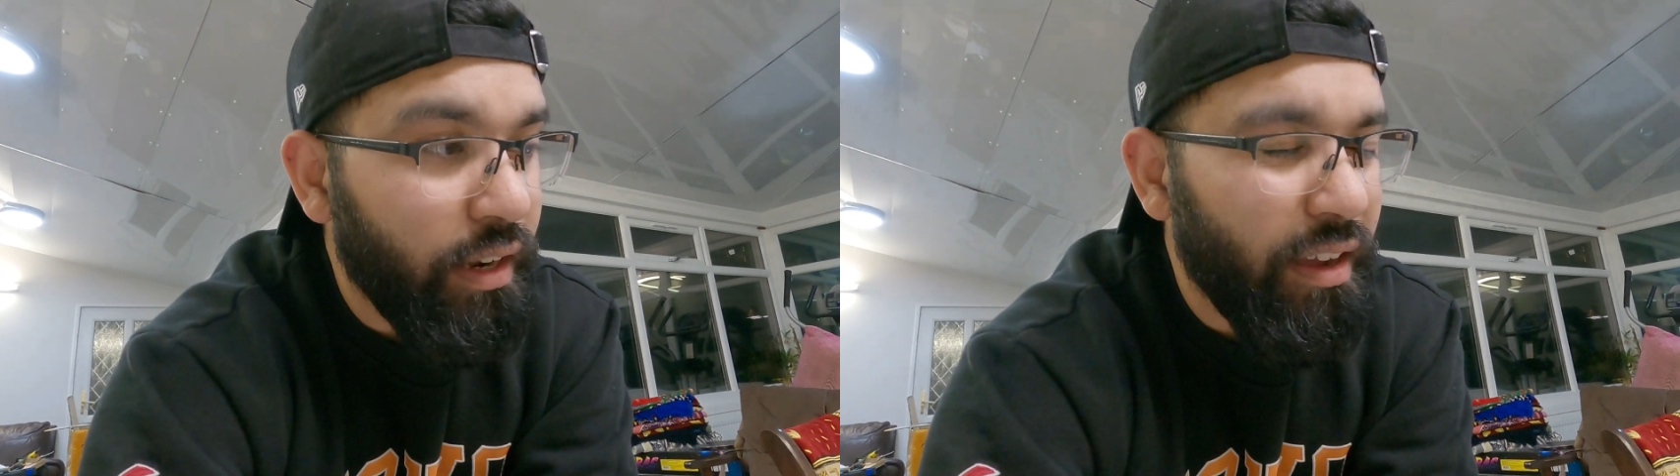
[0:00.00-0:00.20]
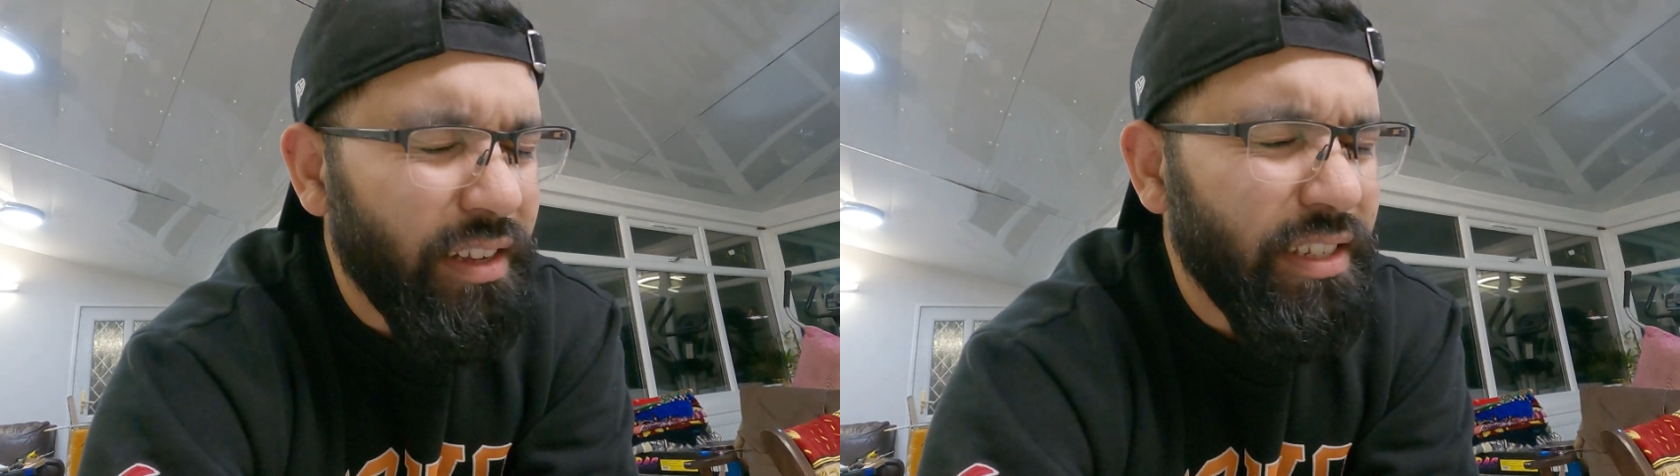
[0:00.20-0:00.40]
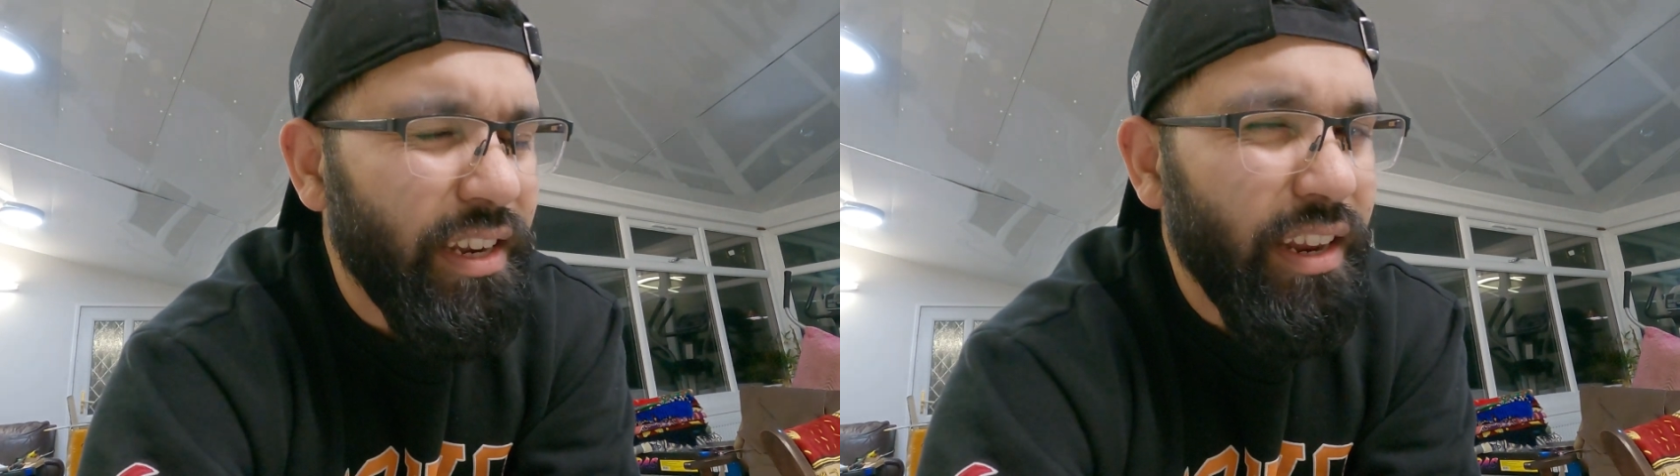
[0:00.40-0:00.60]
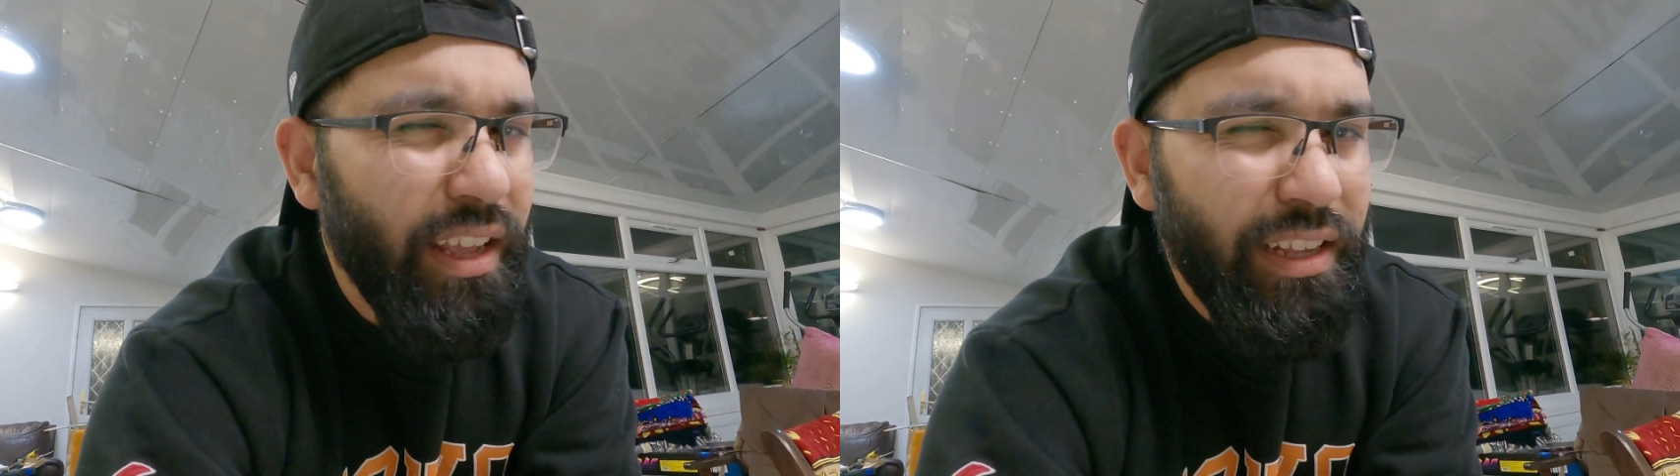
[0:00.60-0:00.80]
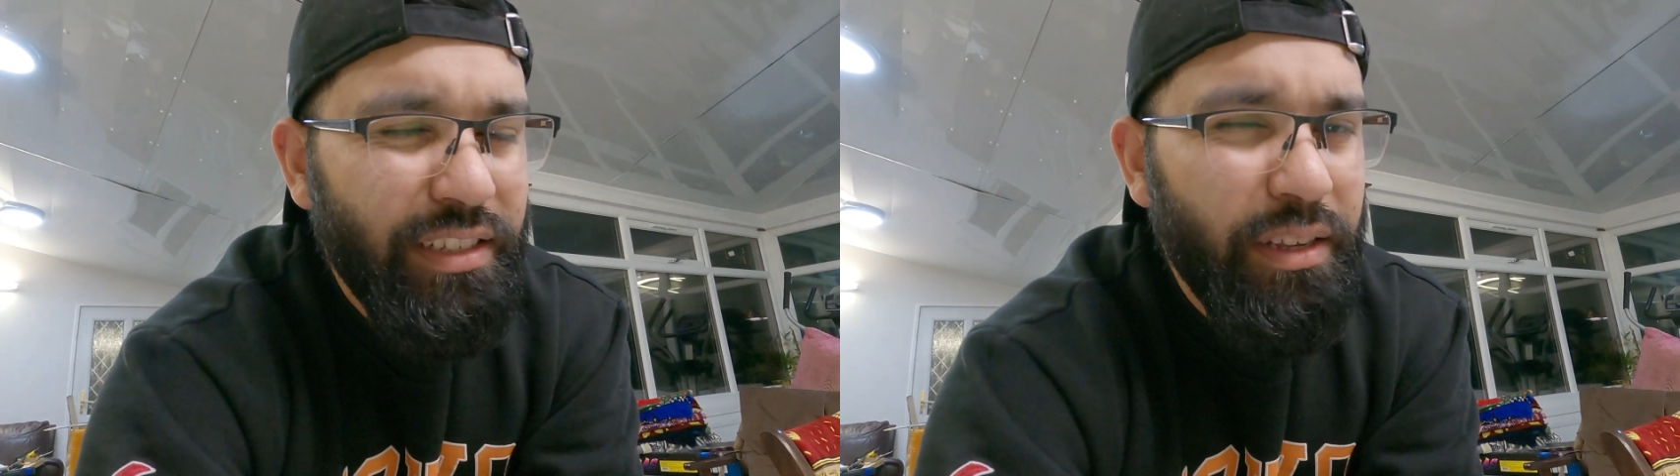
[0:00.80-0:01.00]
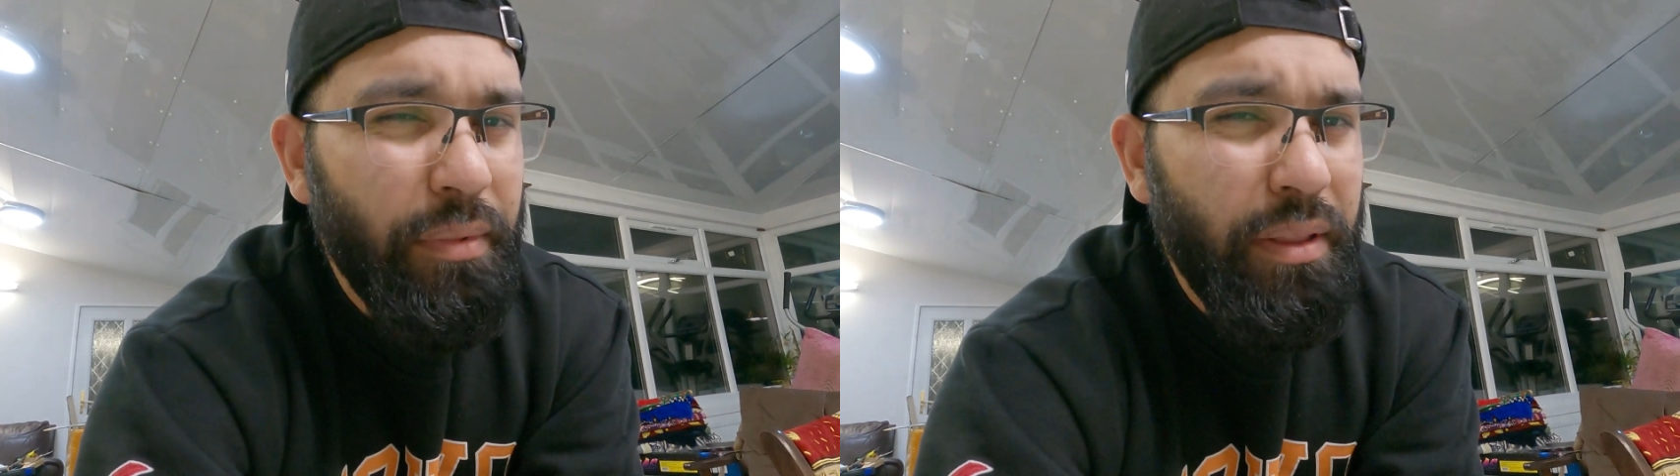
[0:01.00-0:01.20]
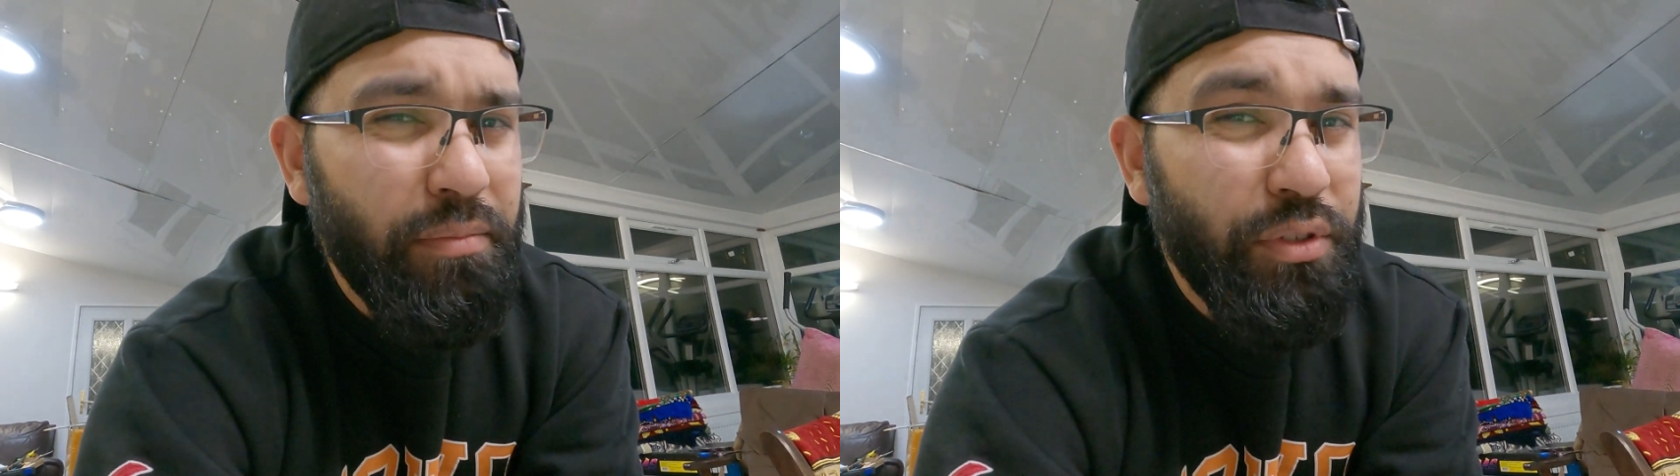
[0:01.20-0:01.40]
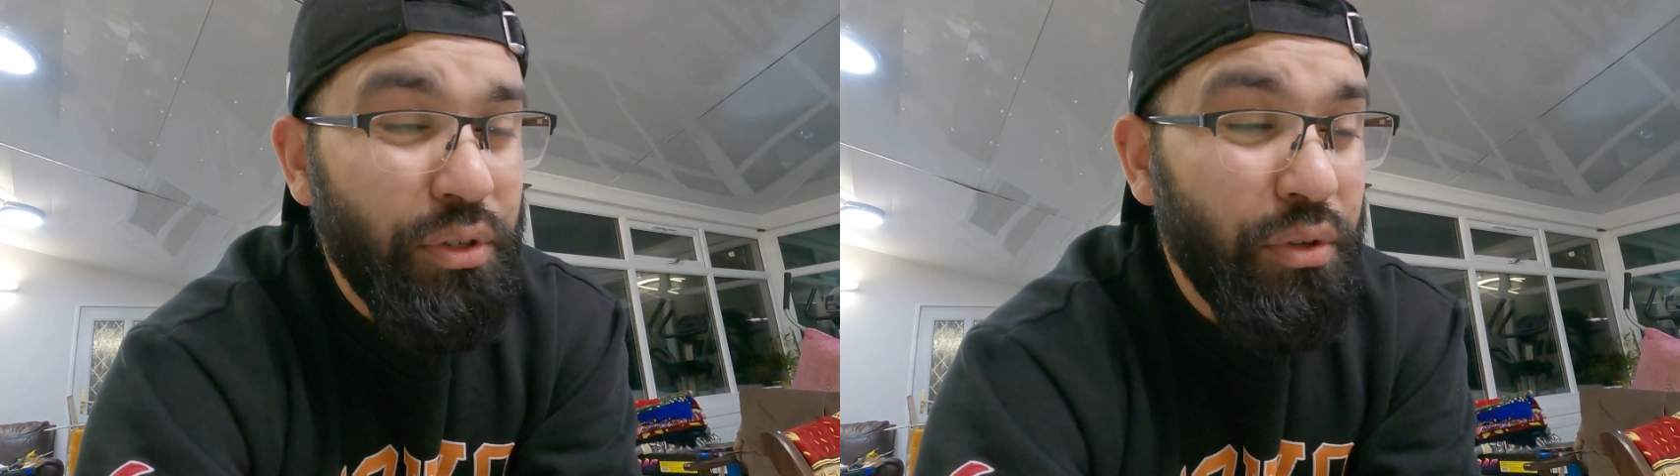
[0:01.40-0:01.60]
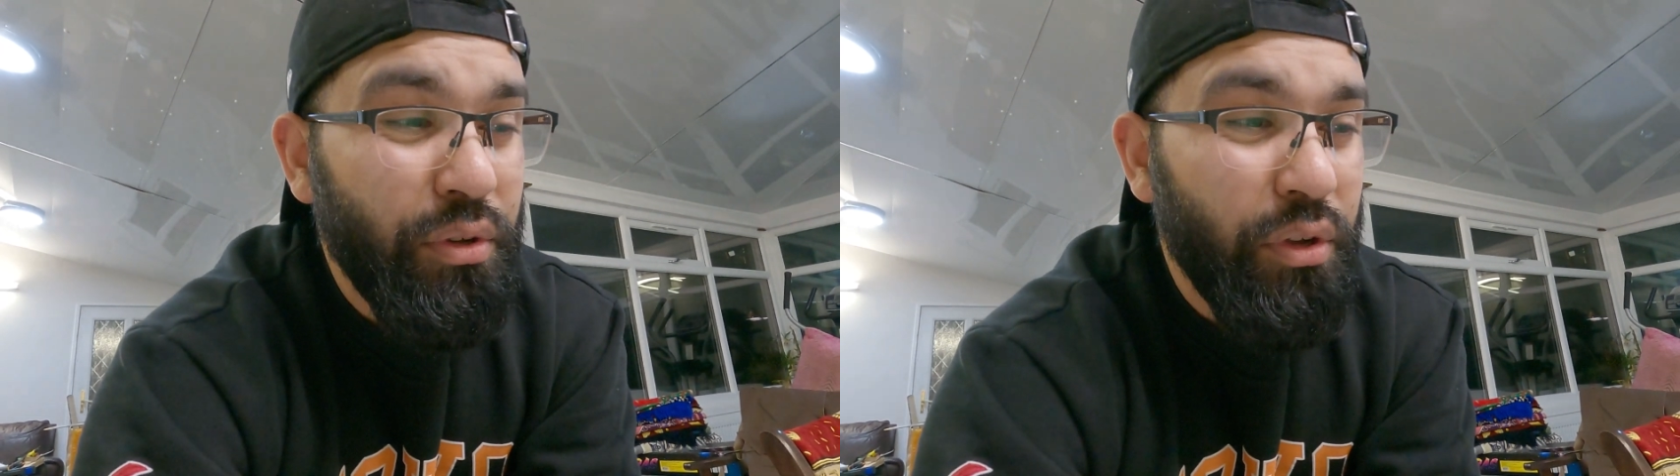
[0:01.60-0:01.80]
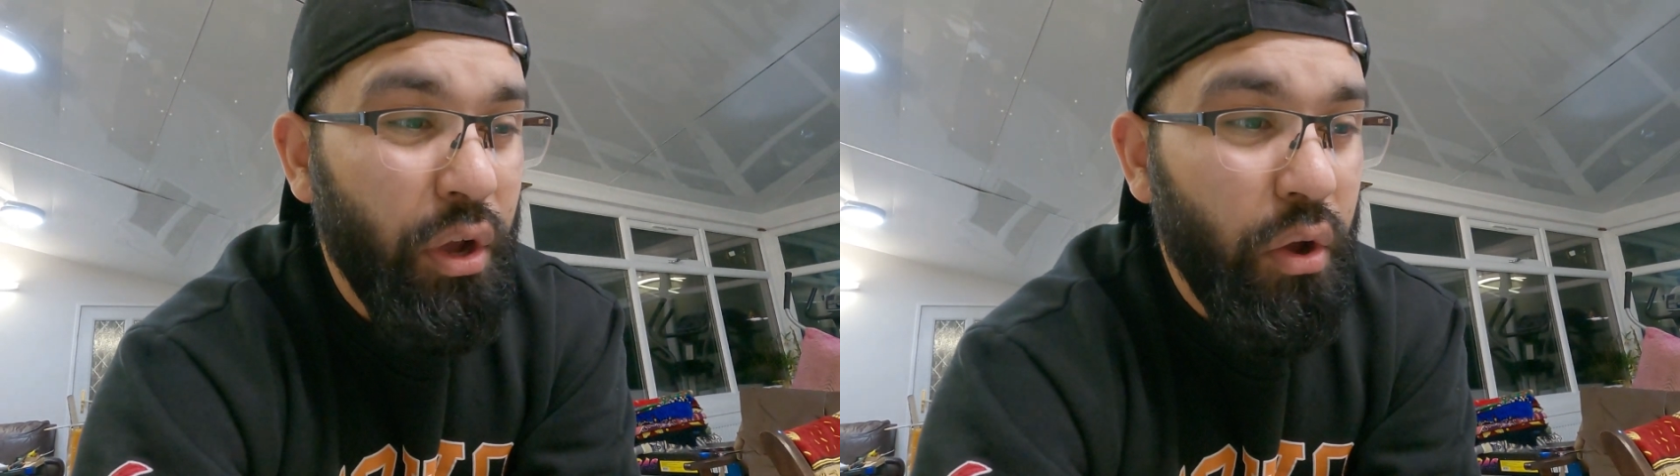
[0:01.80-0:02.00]
Like I said, some of them
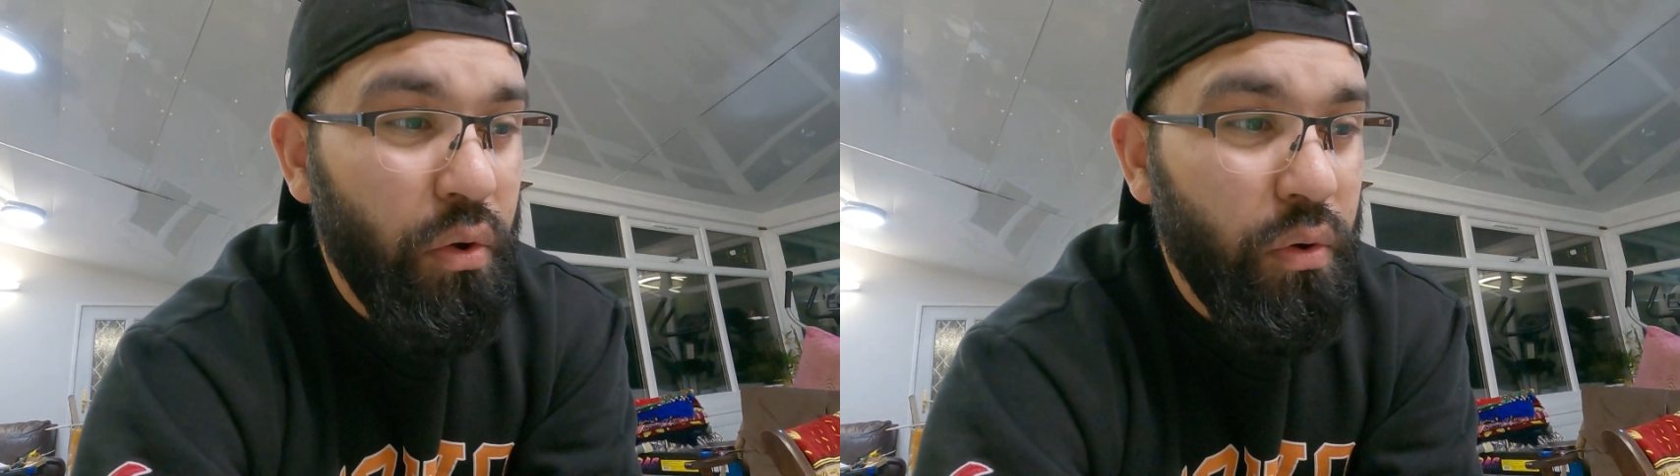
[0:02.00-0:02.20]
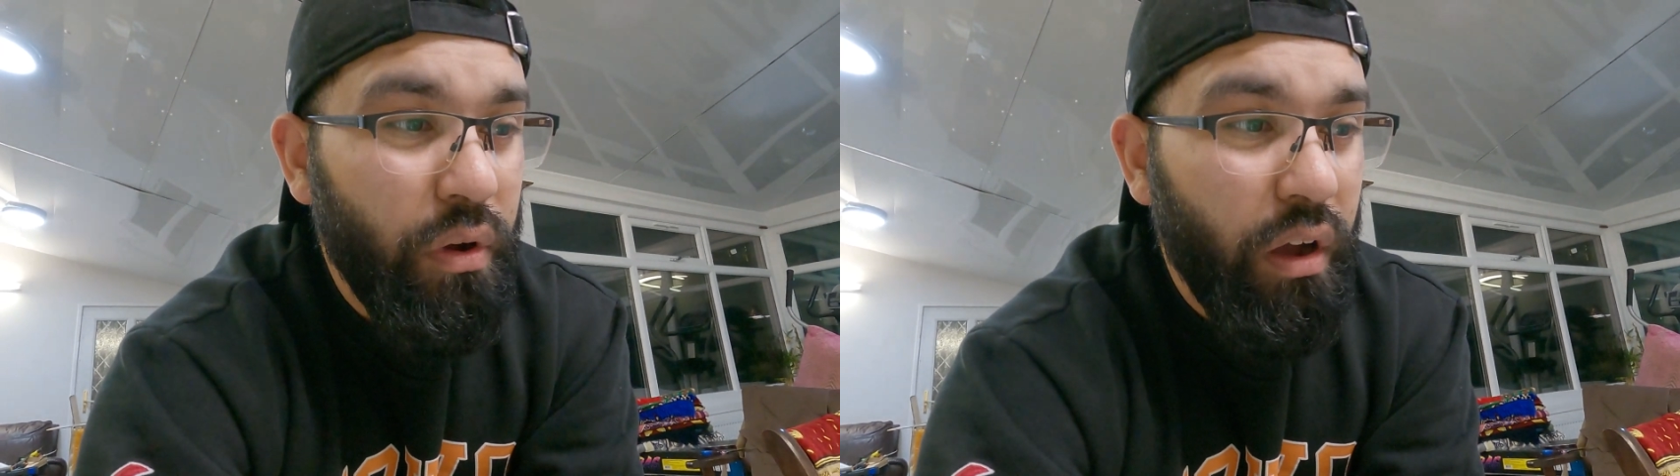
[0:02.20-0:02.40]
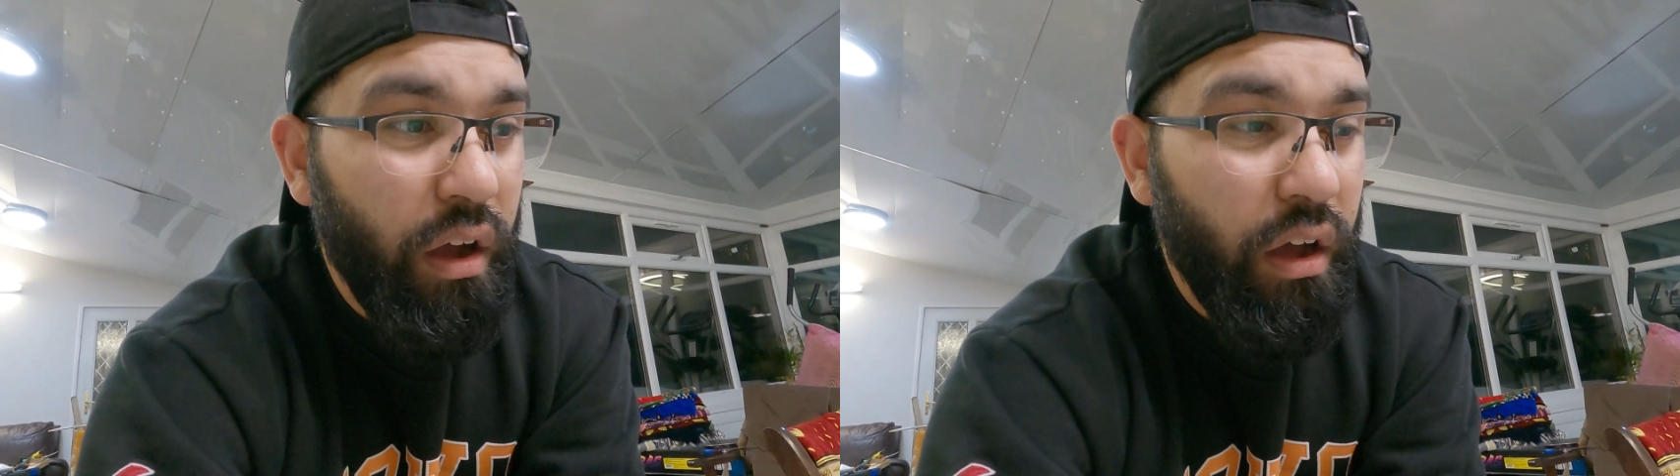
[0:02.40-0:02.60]
do go